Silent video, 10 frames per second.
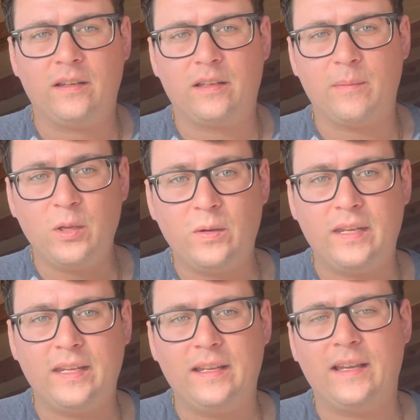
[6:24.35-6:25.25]

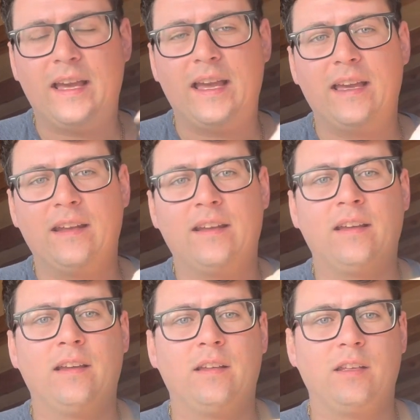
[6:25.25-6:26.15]
community and
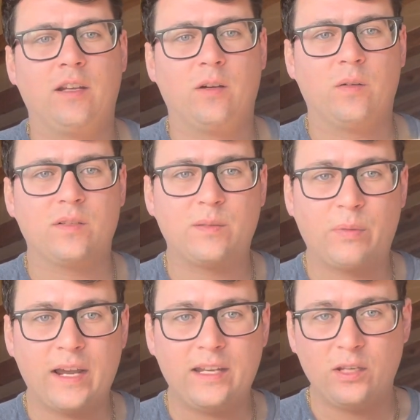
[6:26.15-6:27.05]
you know
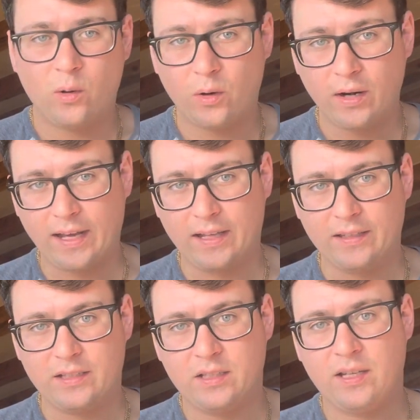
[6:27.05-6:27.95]
spread your
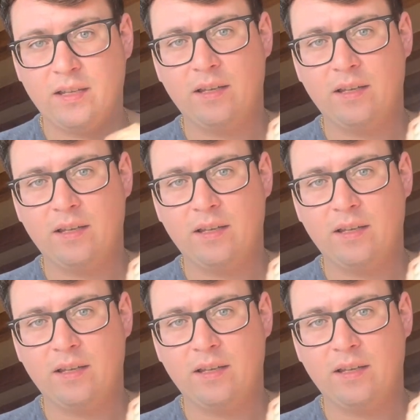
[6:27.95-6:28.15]
knowledge